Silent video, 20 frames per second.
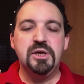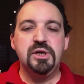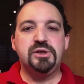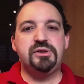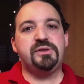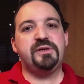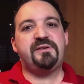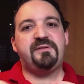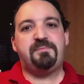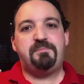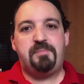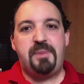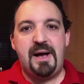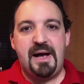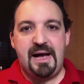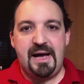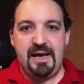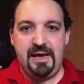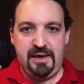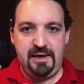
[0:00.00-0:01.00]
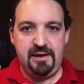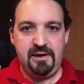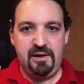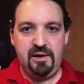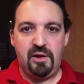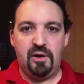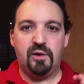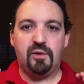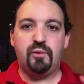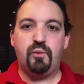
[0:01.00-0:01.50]
to spy
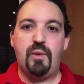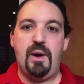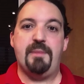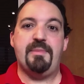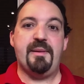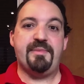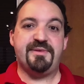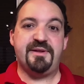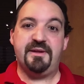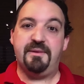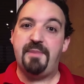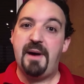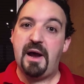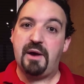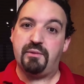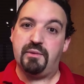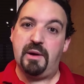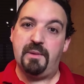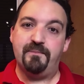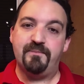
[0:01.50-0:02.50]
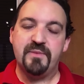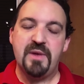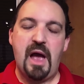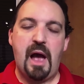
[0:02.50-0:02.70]
on web apps in the background.